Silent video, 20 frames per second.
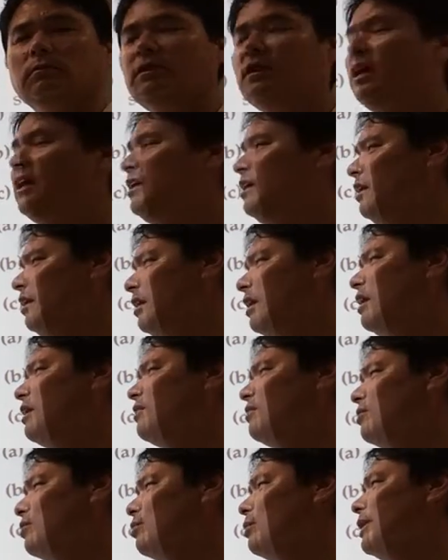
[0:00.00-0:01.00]
Ne
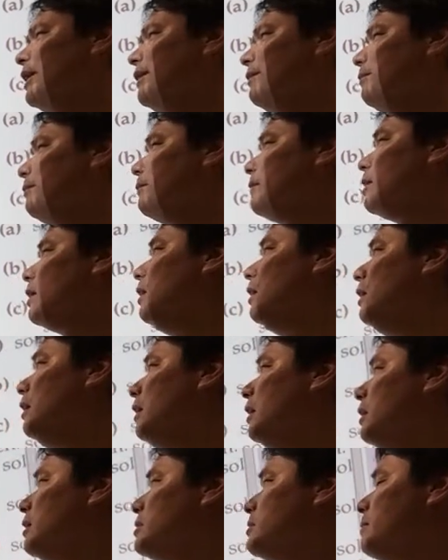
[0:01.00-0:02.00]
negative 3.
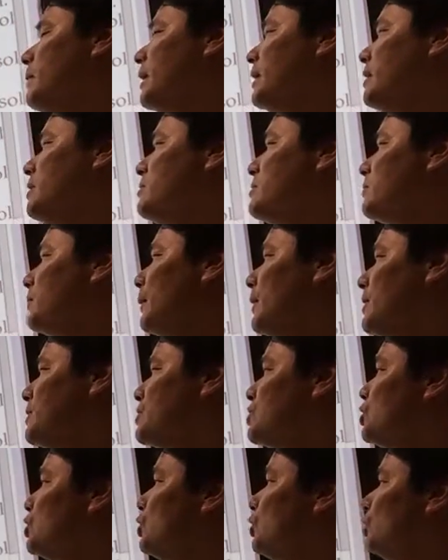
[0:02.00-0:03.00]
The magnesium
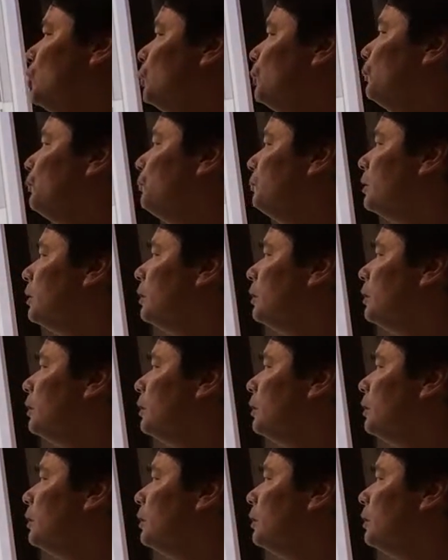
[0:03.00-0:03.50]
plus 2.